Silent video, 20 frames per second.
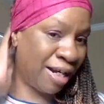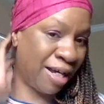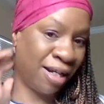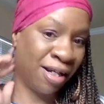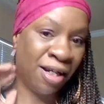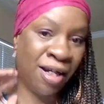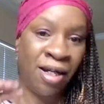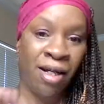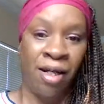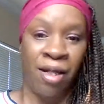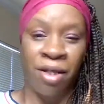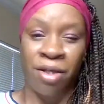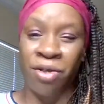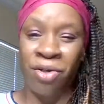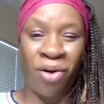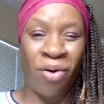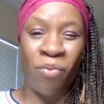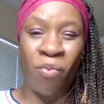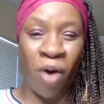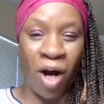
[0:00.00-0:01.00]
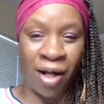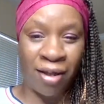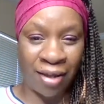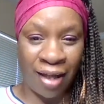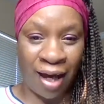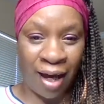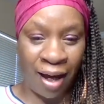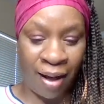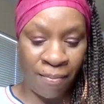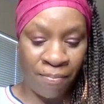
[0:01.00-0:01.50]
and you don't want
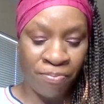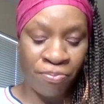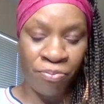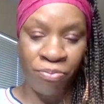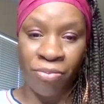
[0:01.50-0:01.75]
that.